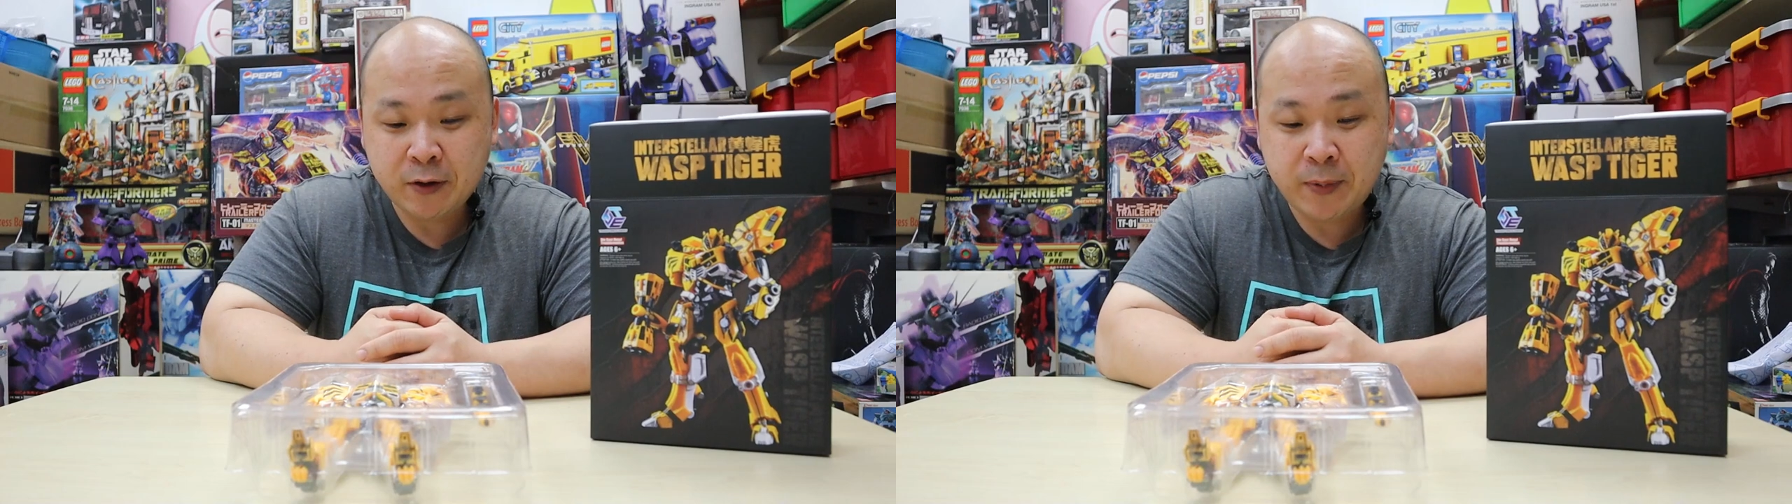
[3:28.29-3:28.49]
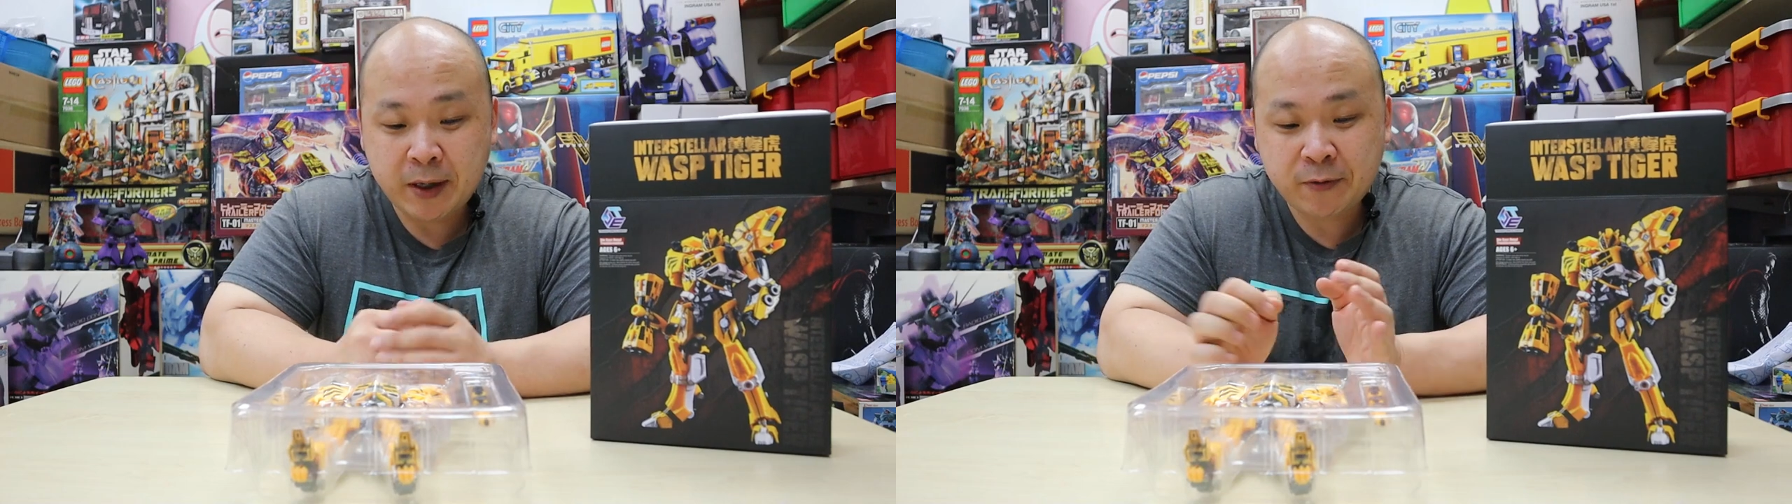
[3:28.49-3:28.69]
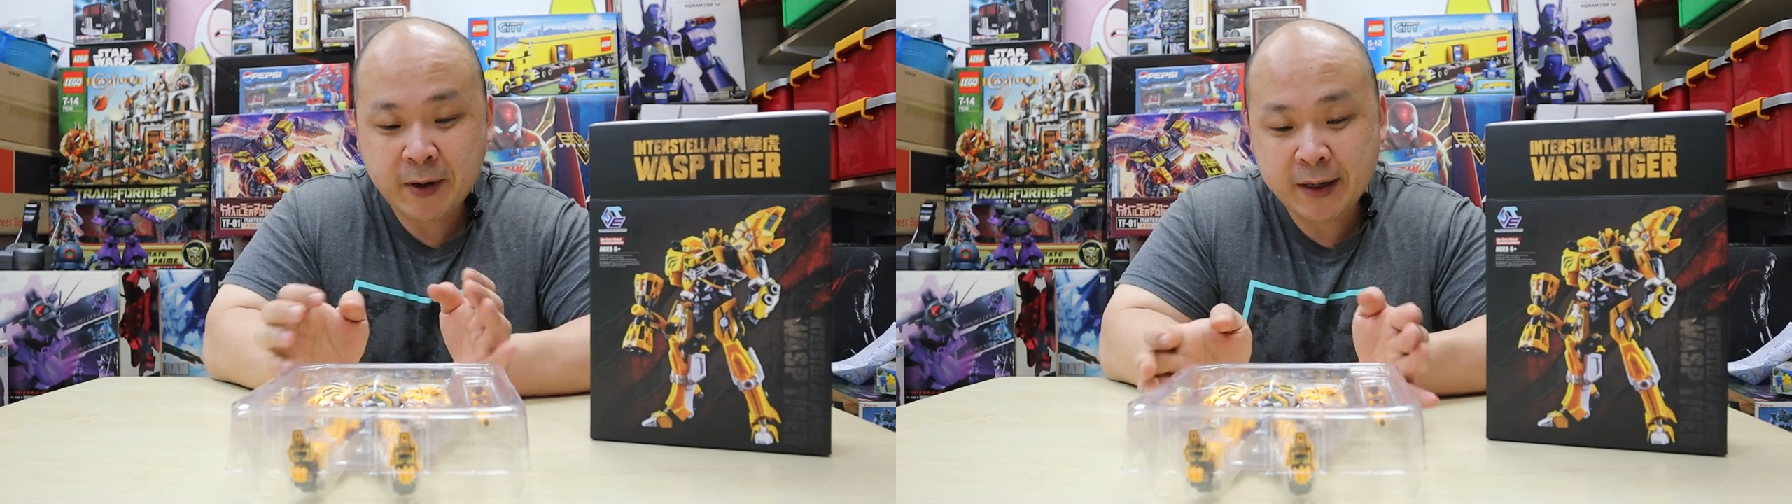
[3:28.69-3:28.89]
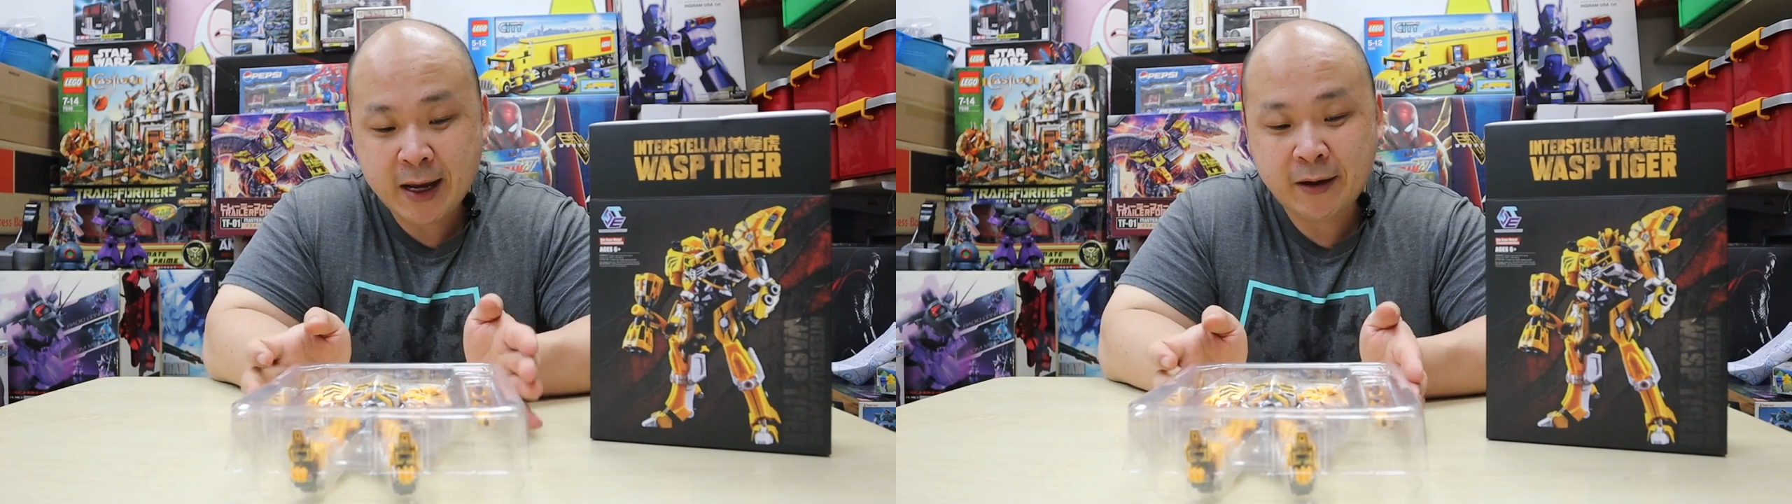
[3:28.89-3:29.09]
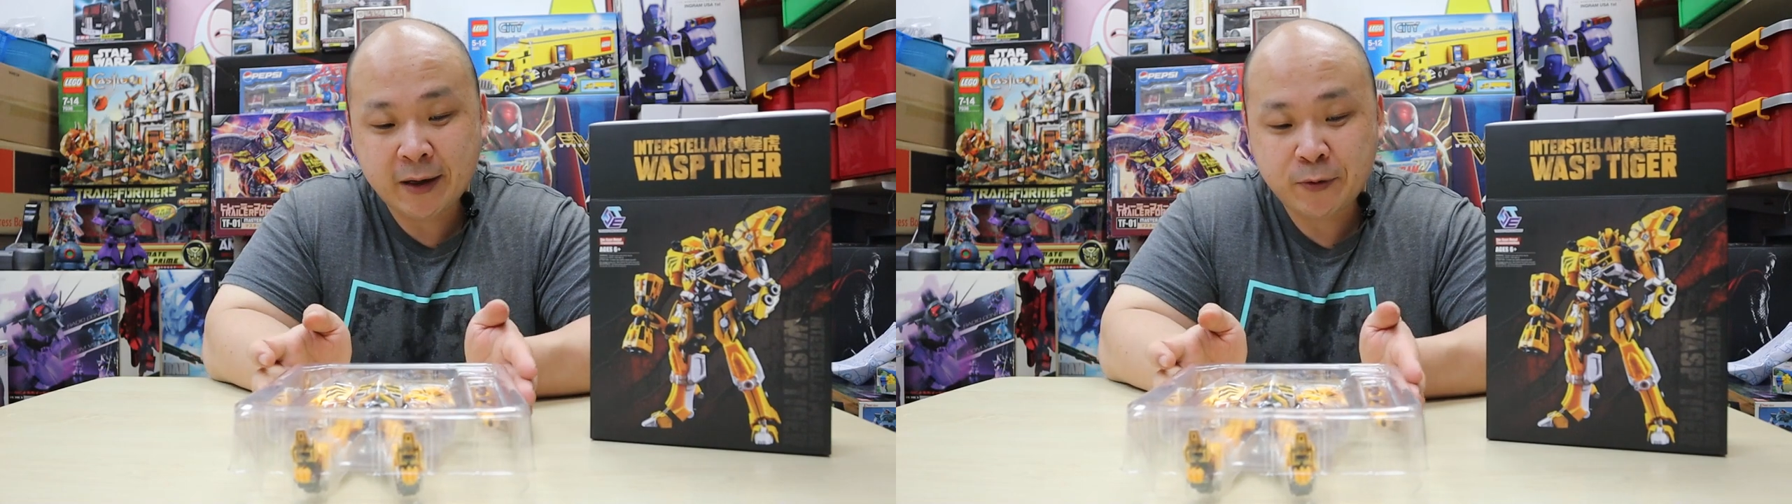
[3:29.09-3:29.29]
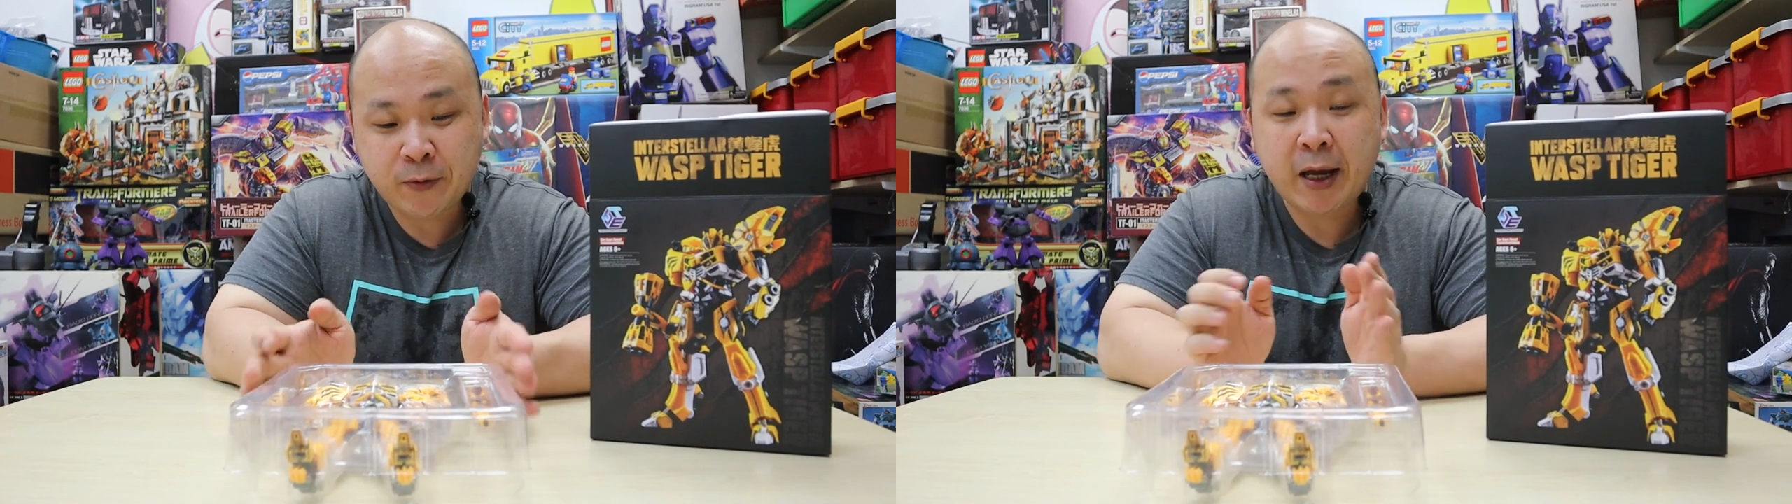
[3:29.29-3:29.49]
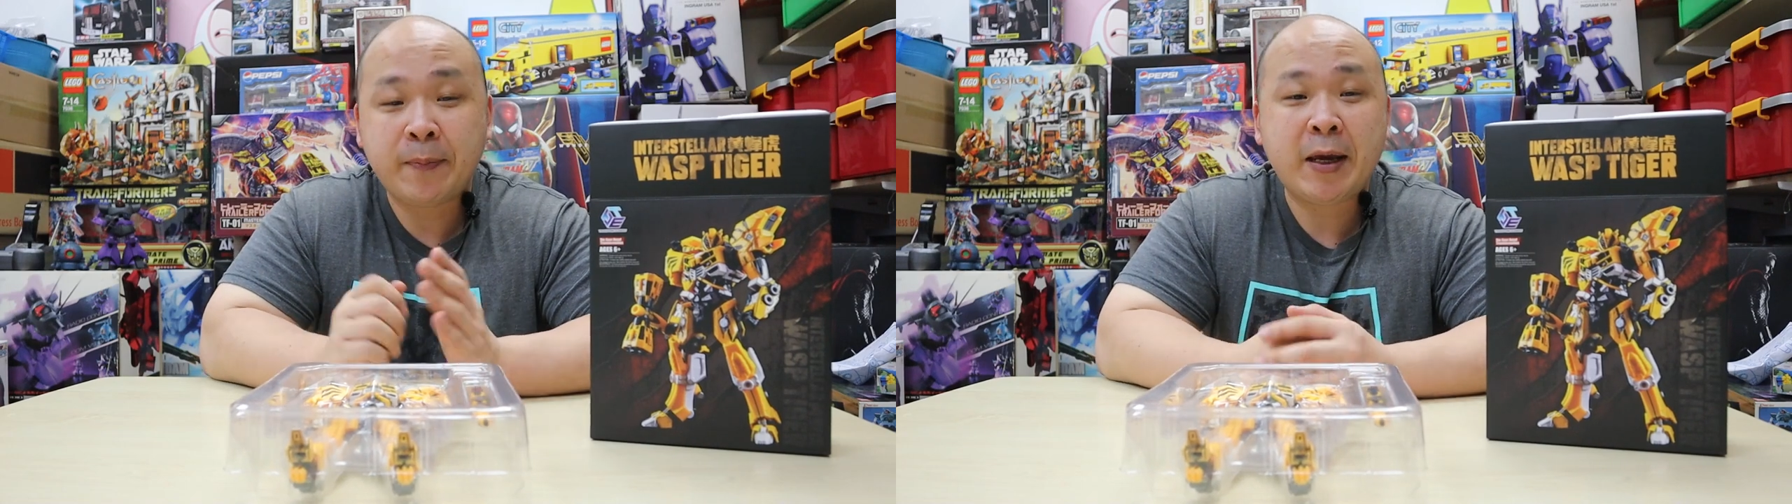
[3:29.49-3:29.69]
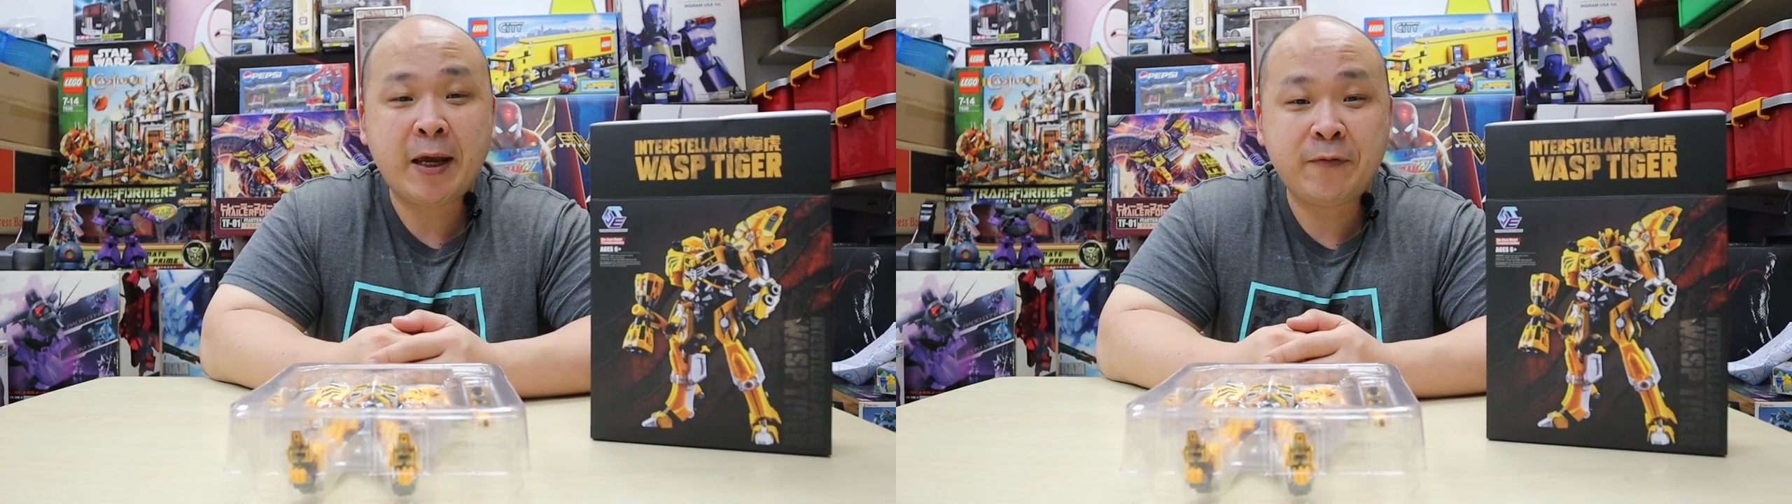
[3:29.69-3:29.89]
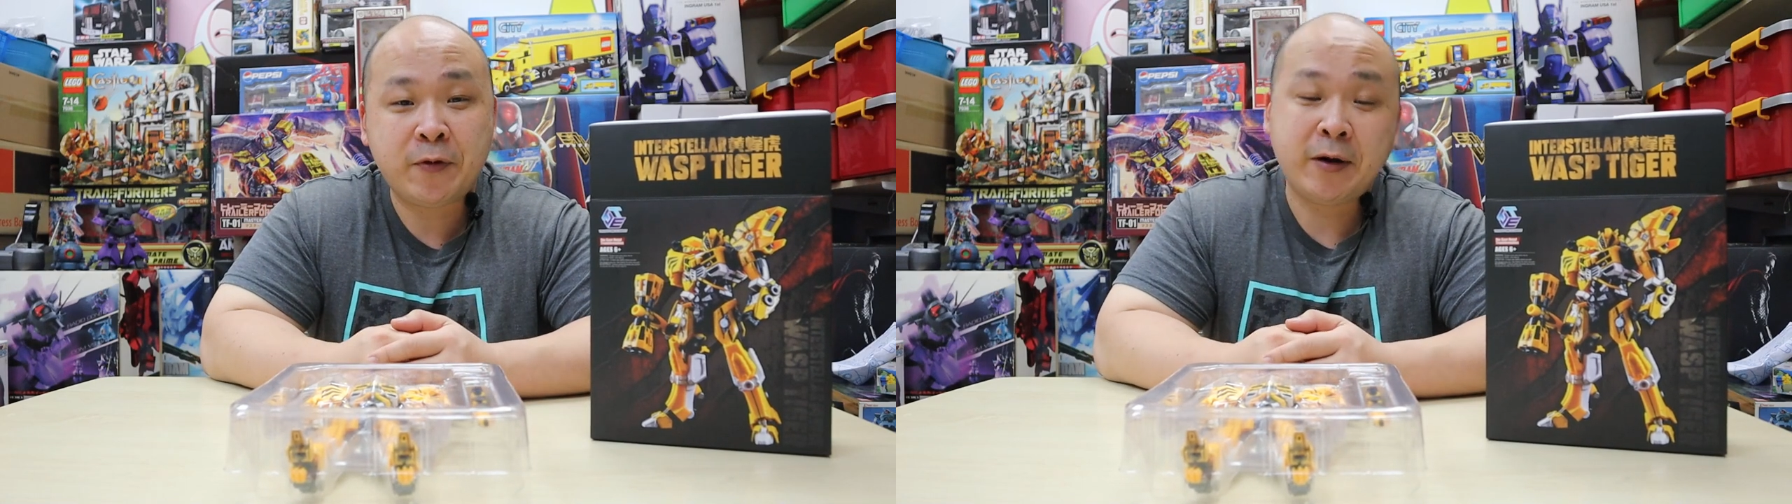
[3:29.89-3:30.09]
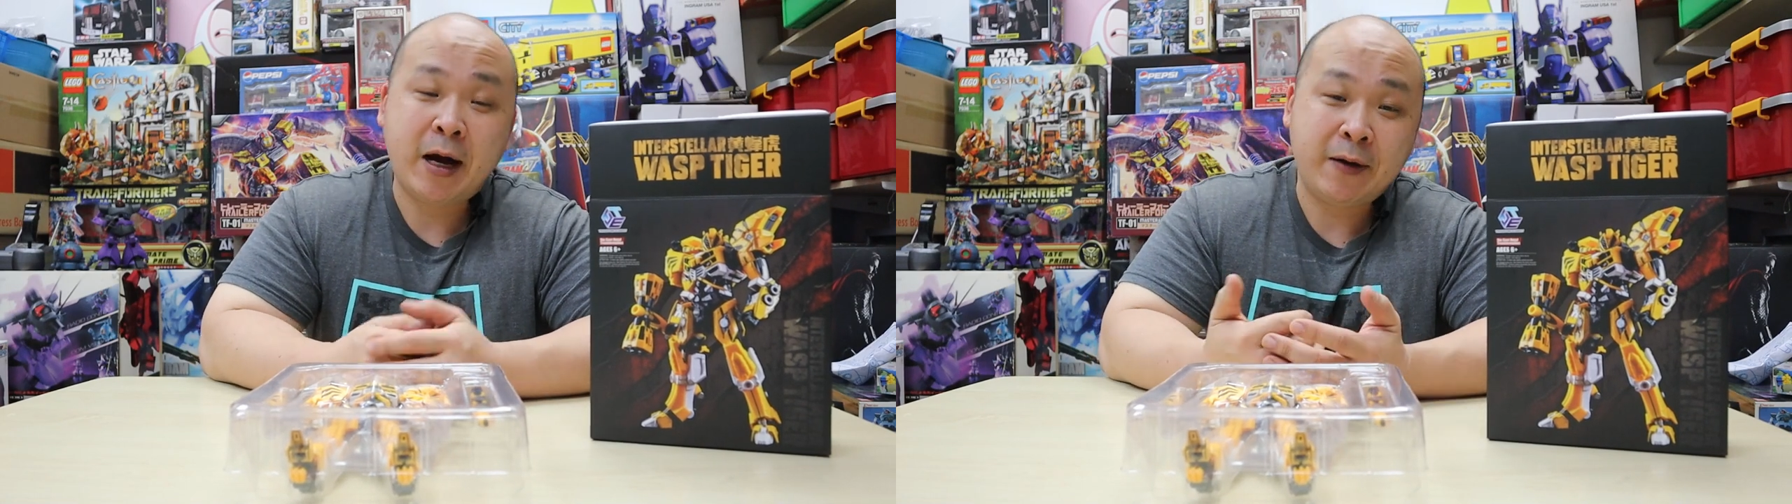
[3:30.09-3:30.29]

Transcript: US bucks right now is what I paid for.